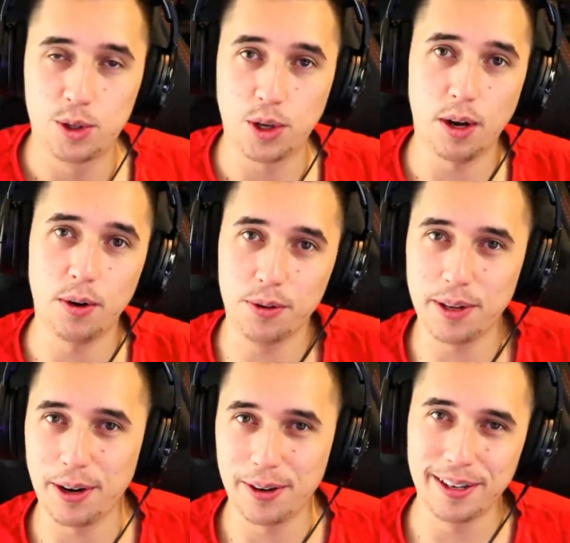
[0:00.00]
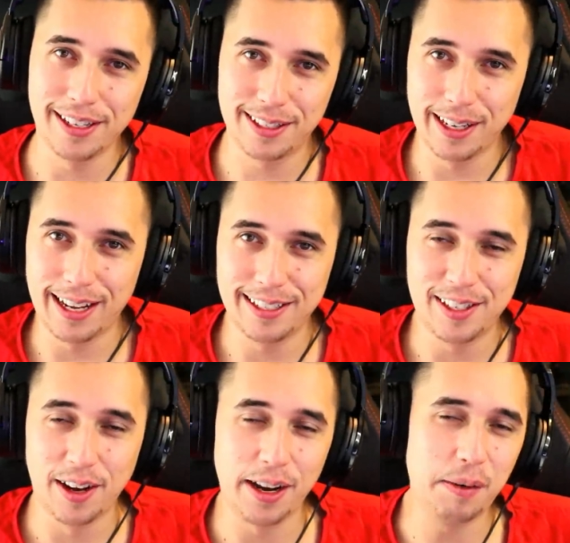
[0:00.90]
So there it is, lads.
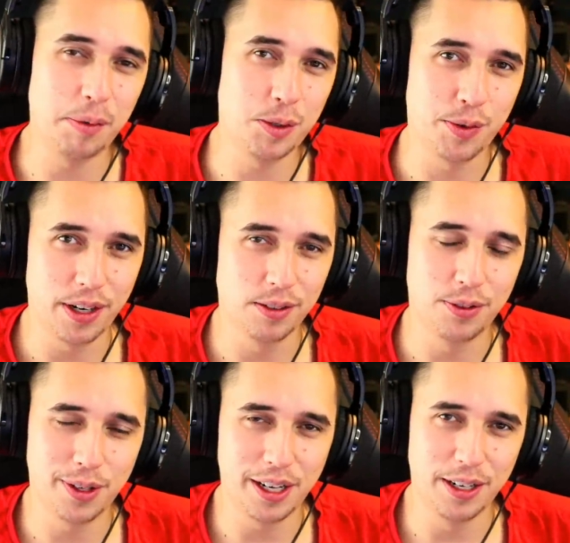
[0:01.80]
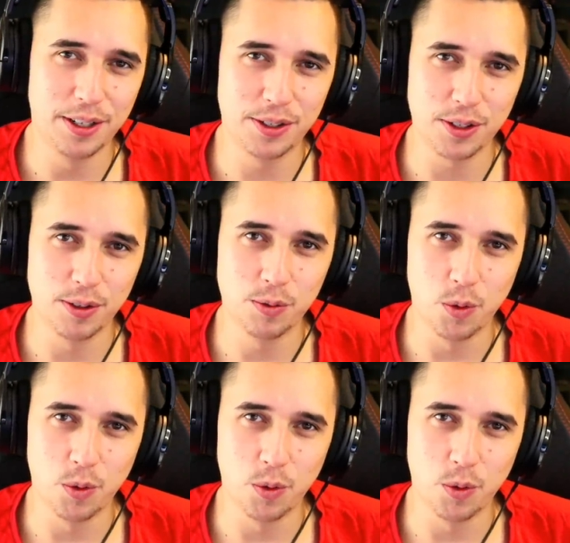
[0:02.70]
The hype is real for Gears of